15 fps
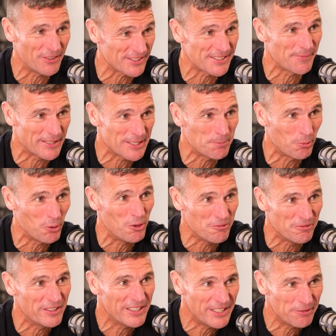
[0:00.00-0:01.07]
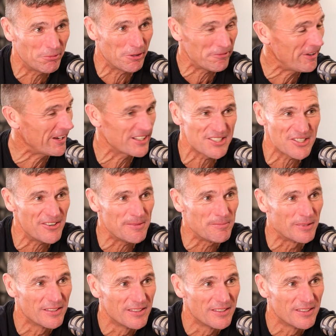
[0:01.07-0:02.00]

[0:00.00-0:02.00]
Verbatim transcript: You got something to prove every fucking time.